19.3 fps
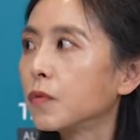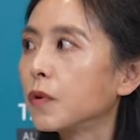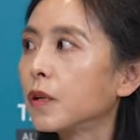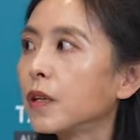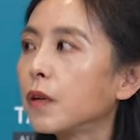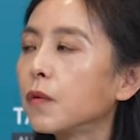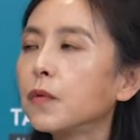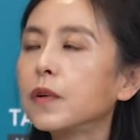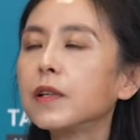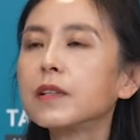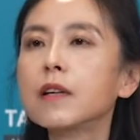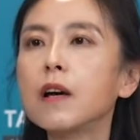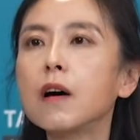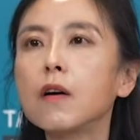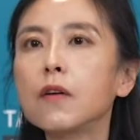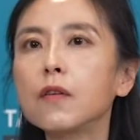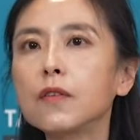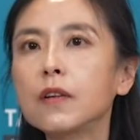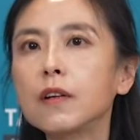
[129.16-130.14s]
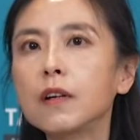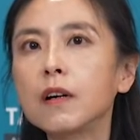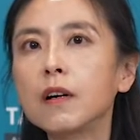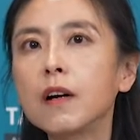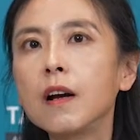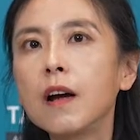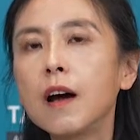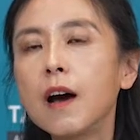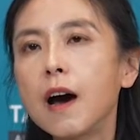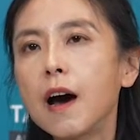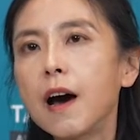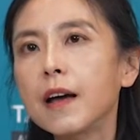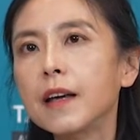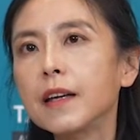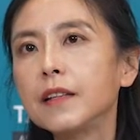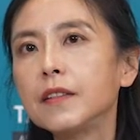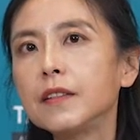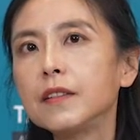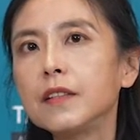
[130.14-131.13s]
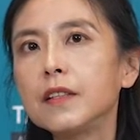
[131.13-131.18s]
working with our
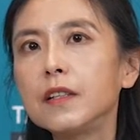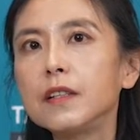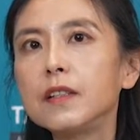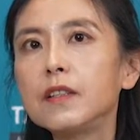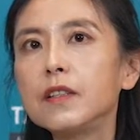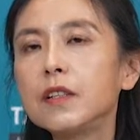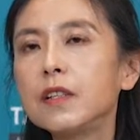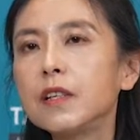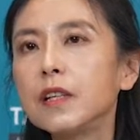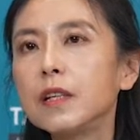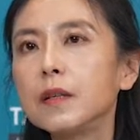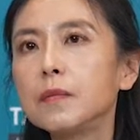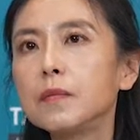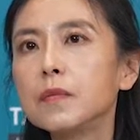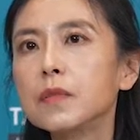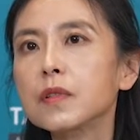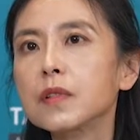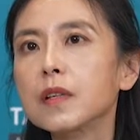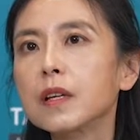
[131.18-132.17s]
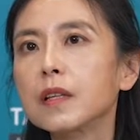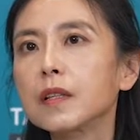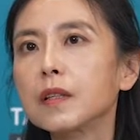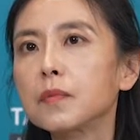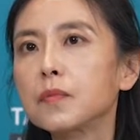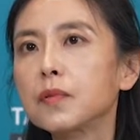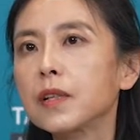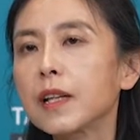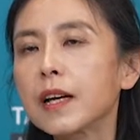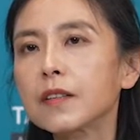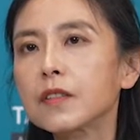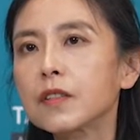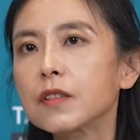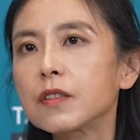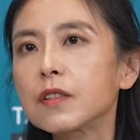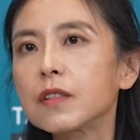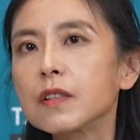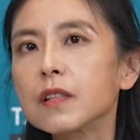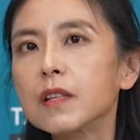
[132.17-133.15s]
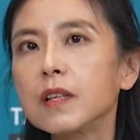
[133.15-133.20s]
R&D teams and the production
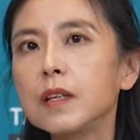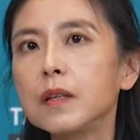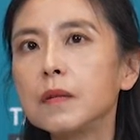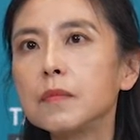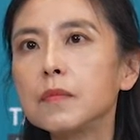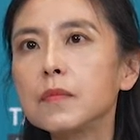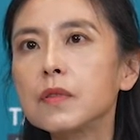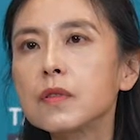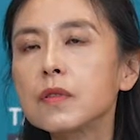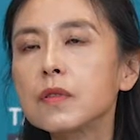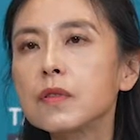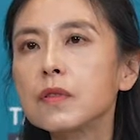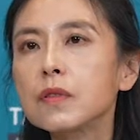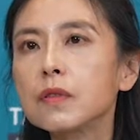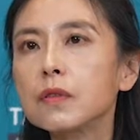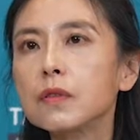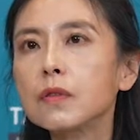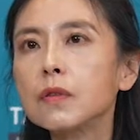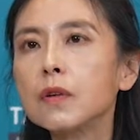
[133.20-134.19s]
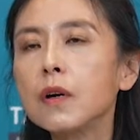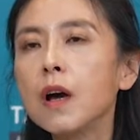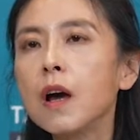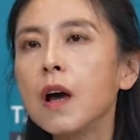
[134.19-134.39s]
teams to